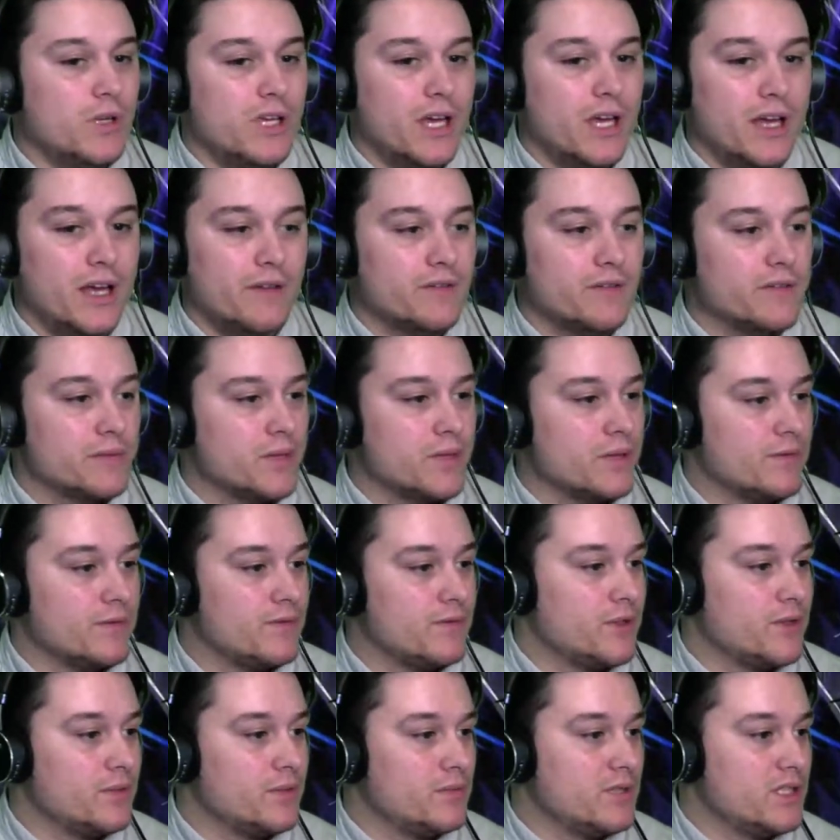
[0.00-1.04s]
have some
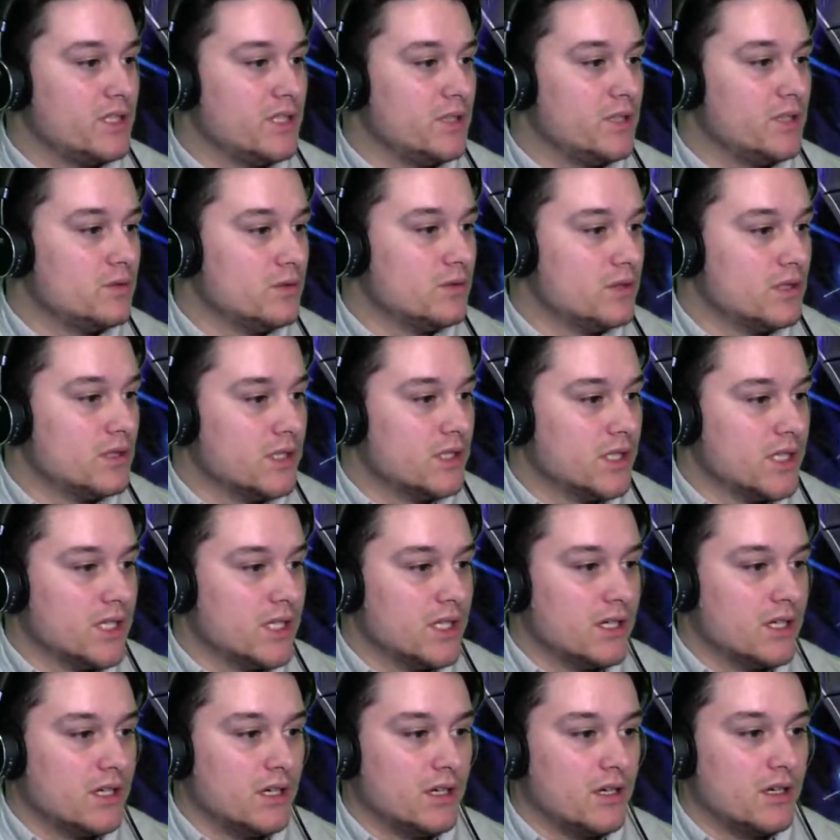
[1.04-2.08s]
confirmed new
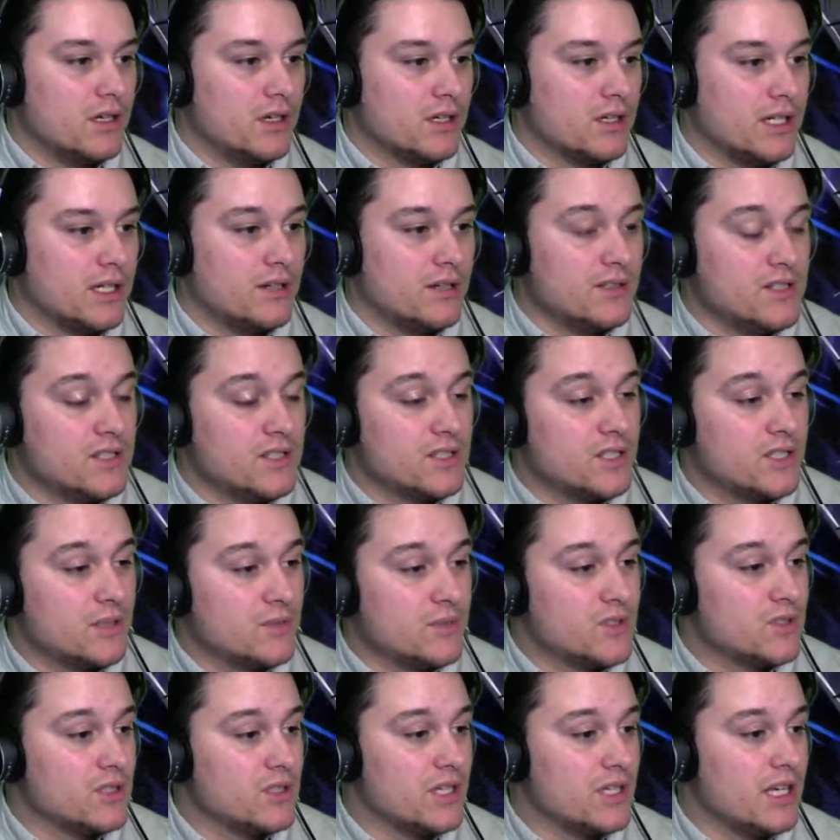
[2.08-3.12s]
uh, characters
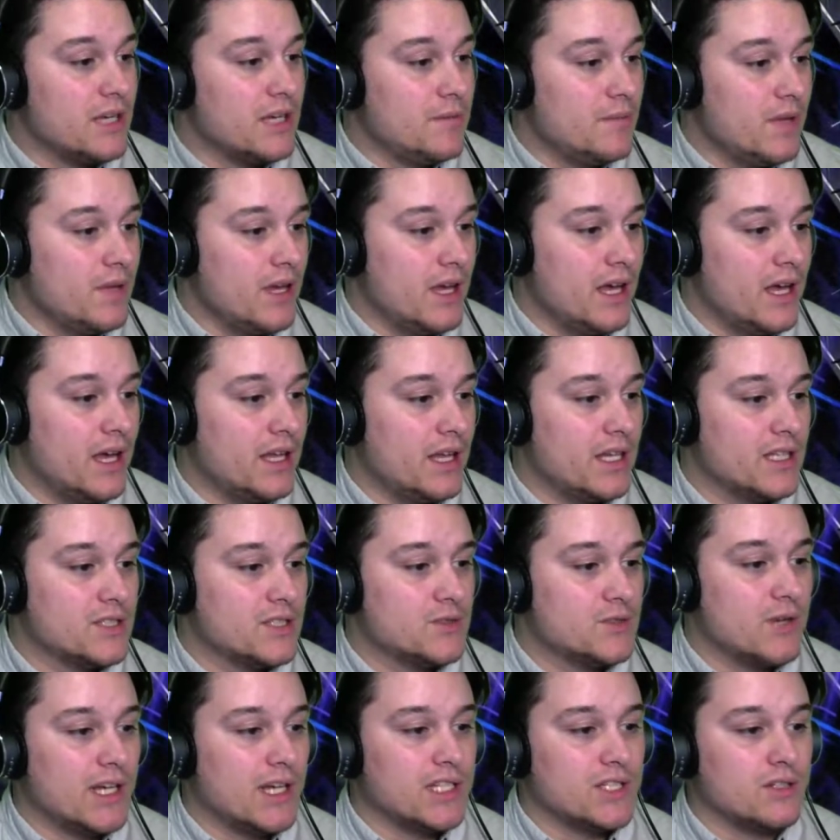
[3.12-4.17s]
coming to the game, and it's
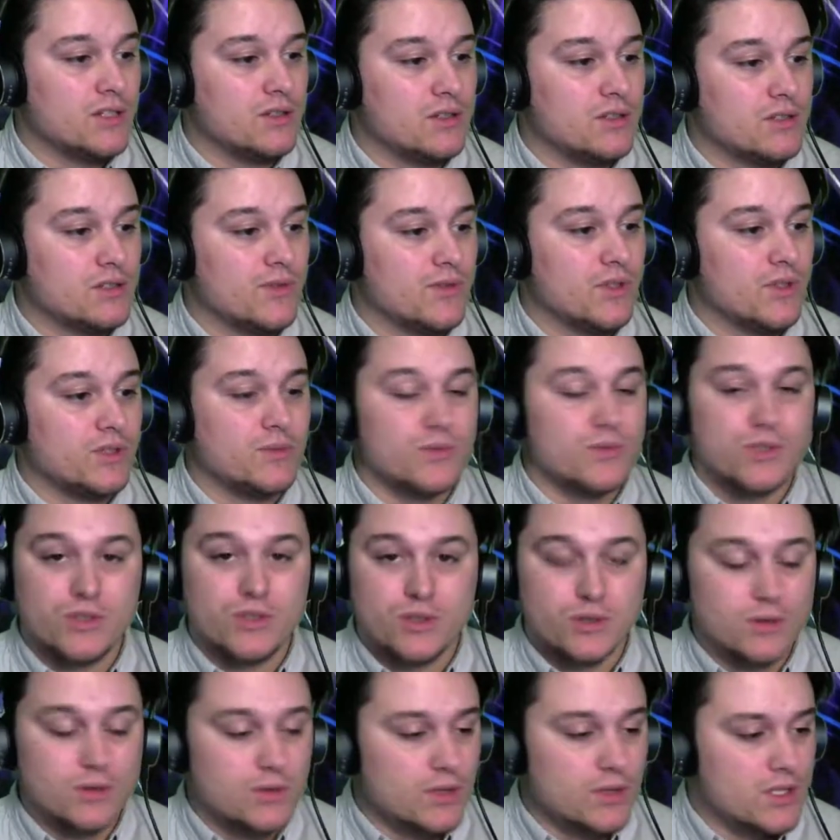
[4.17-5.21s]
Rising Girls Volume
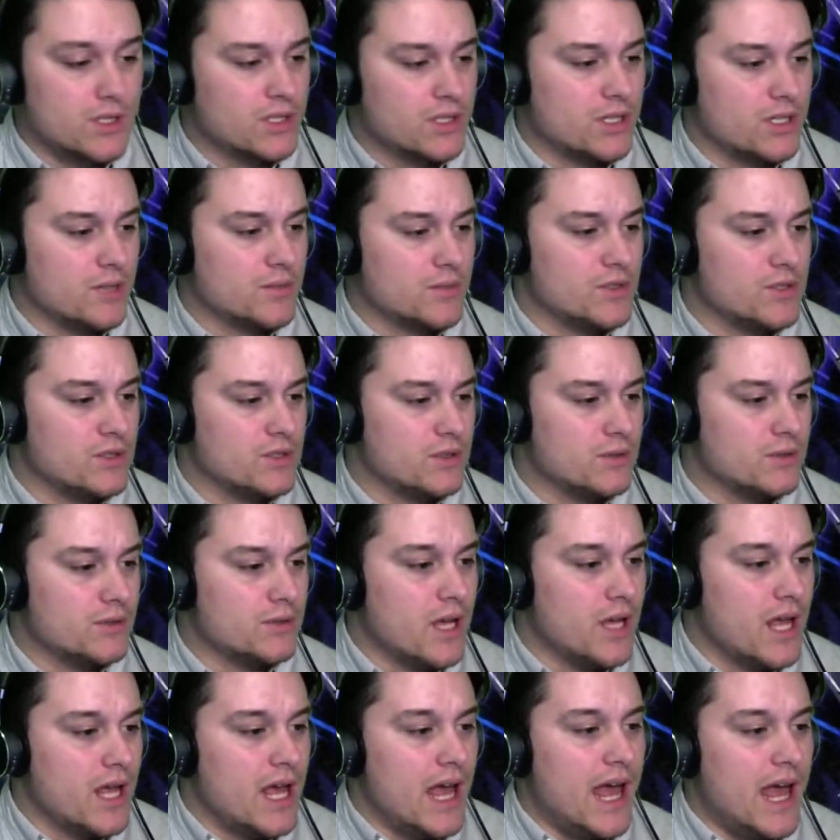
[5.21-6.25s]
2 is coming soon,
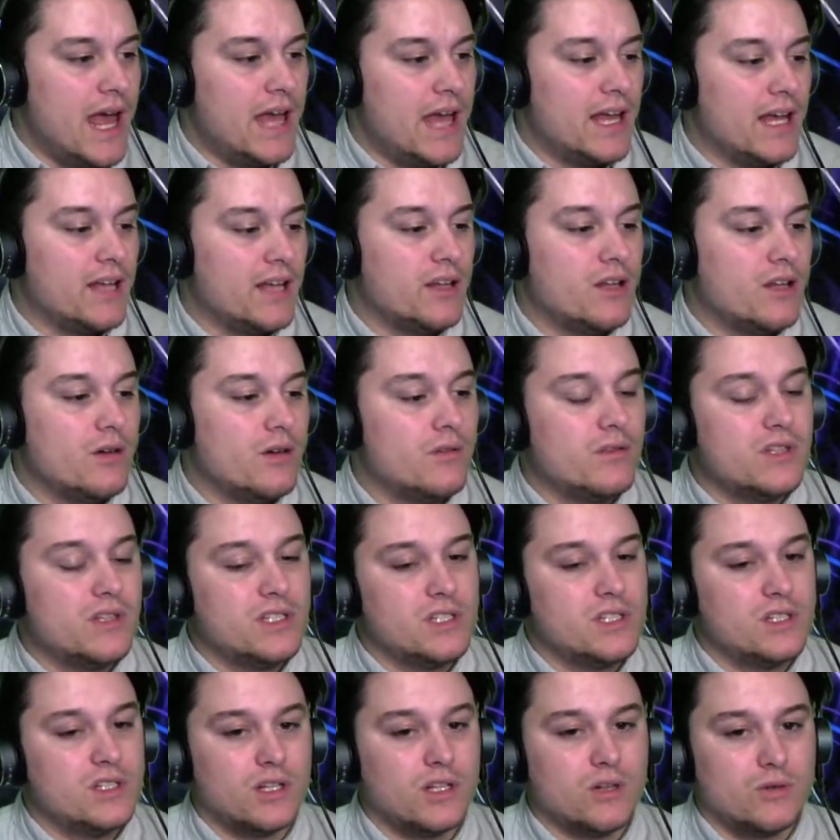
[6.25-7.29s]
and I know
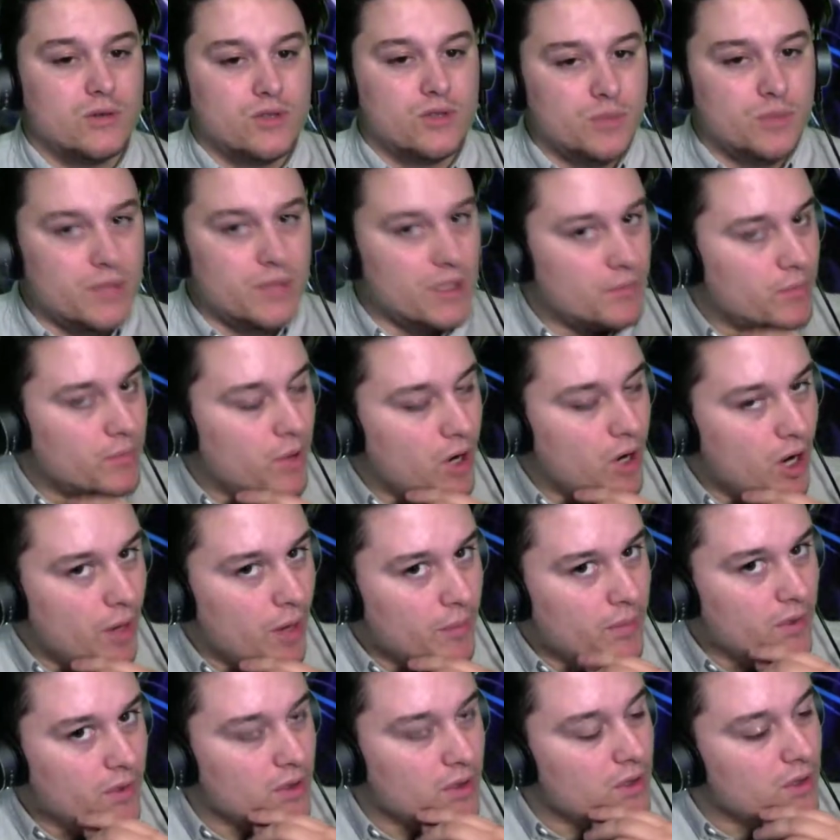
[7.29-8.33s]
this is not going to be a
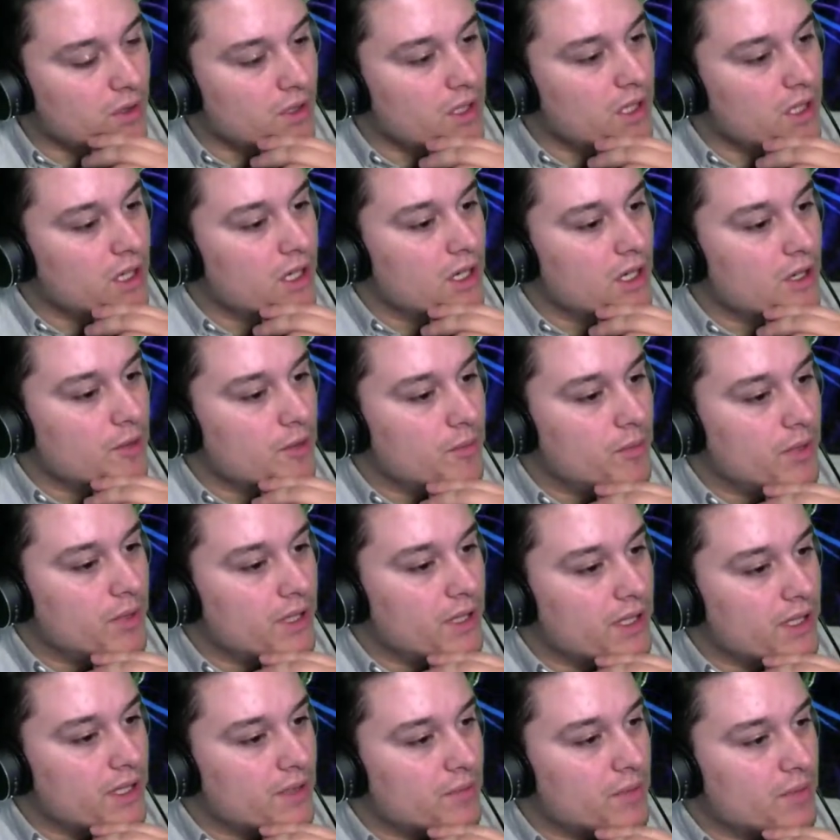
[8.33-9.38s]
popular
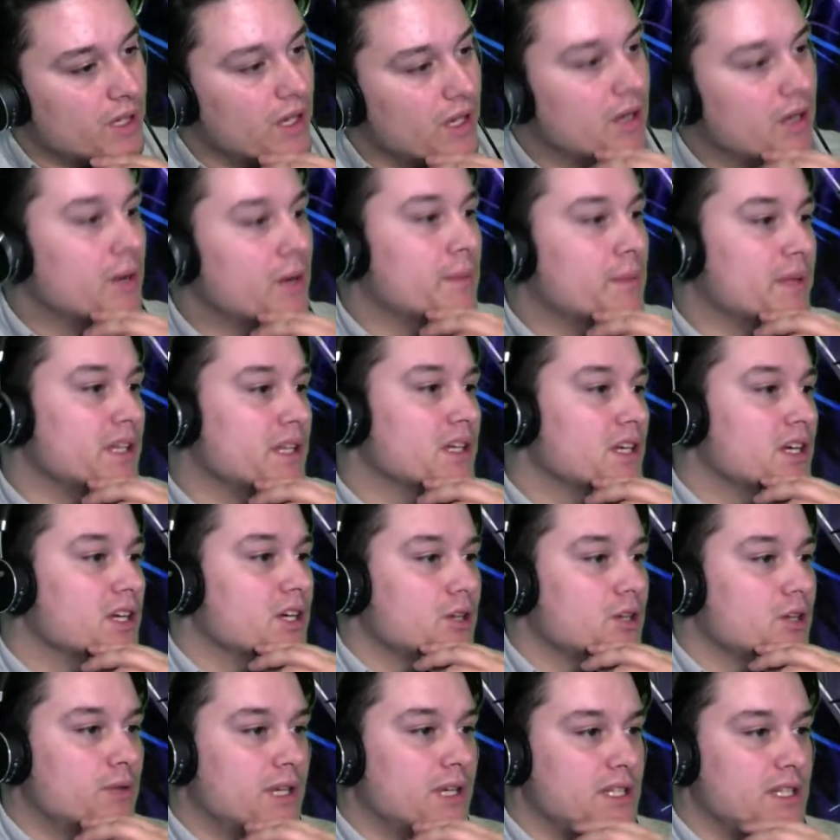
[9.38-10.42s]
opinion, uh, I mean,
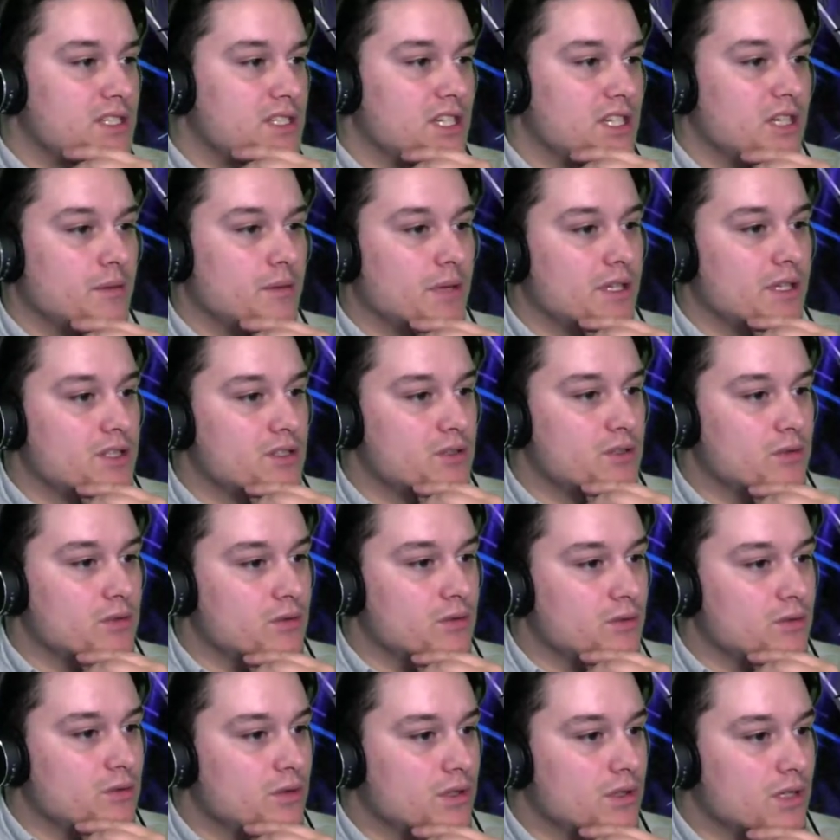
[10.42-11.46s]
Great Saiyaman 2